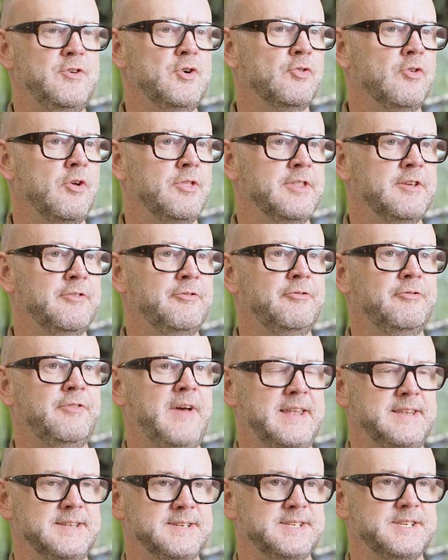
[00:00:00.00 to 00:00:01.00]
you're on the
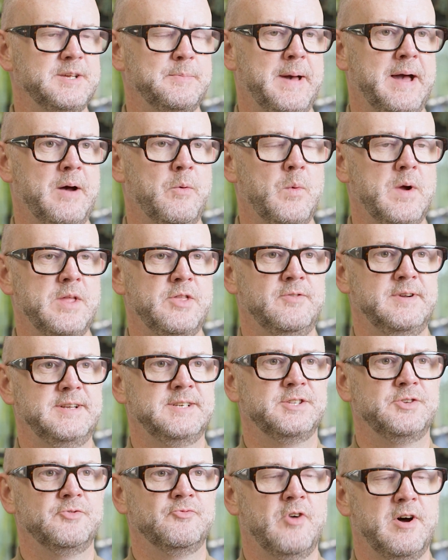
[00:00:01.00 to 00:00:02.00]
fence about whether
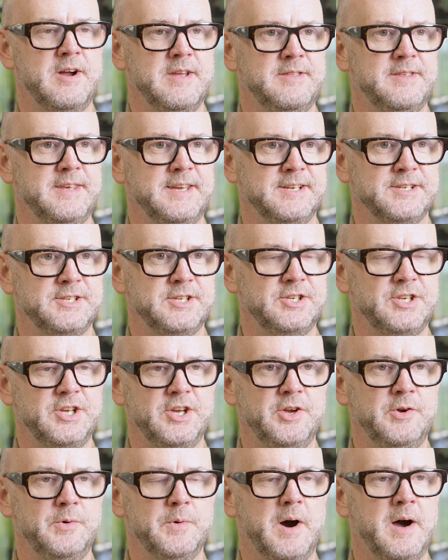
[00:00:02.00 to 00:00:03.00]
it's the right thing to
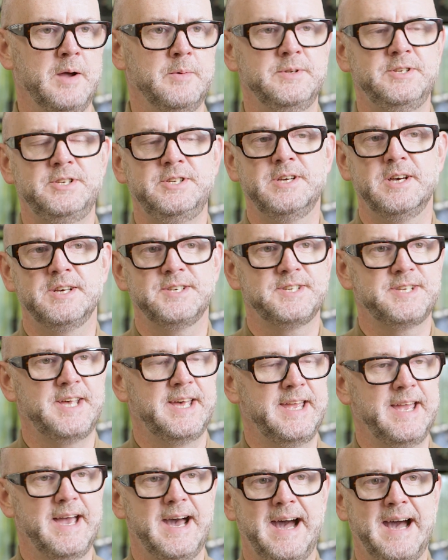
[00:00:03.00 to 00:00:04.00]
do, I would just
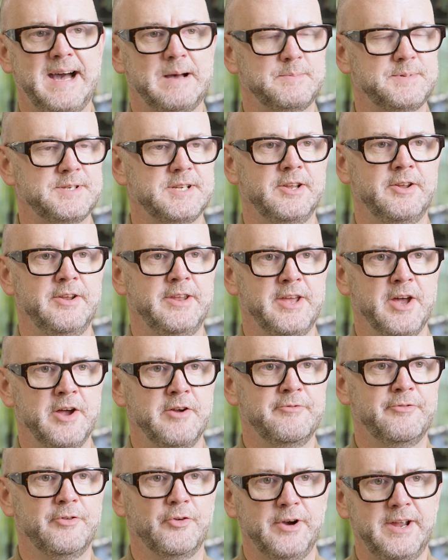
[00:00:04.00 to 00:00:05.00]
say absolutely go
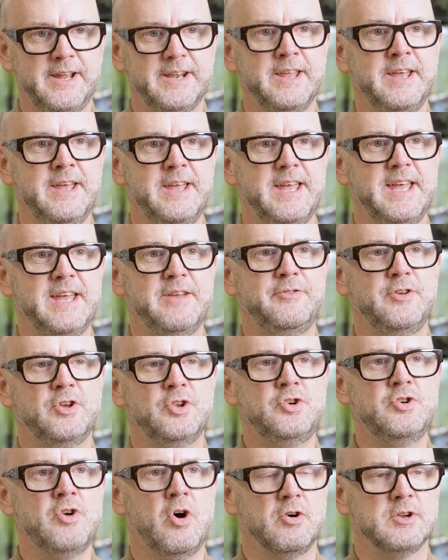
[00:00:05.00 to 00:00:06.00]
for it. If you're
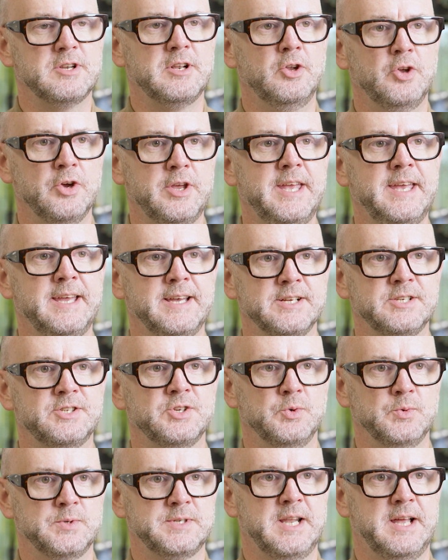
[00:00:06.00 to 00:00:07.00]
not looking at
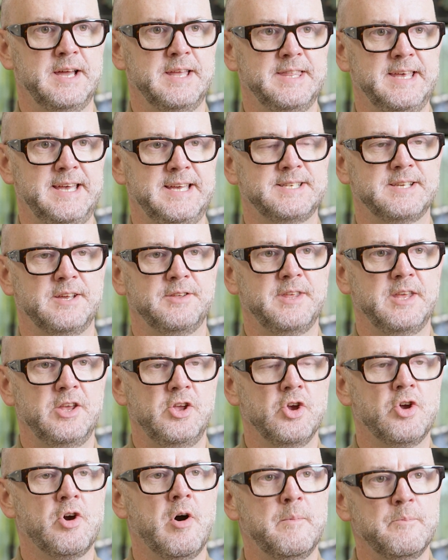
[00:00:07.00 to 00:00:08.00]
tools like this, I think
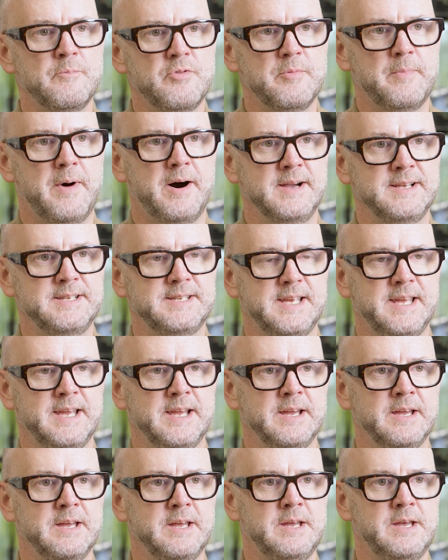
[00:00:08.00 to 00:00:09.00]
you're
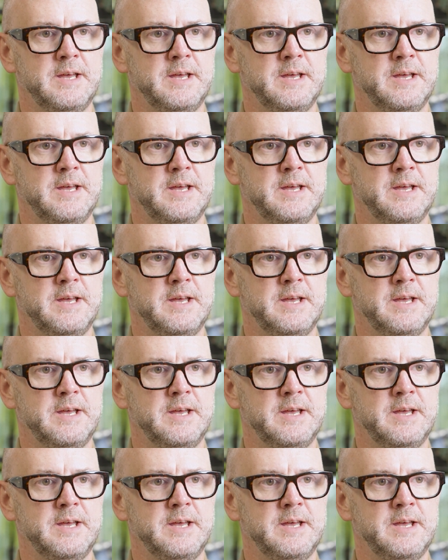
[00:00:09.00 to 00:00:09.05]
compromising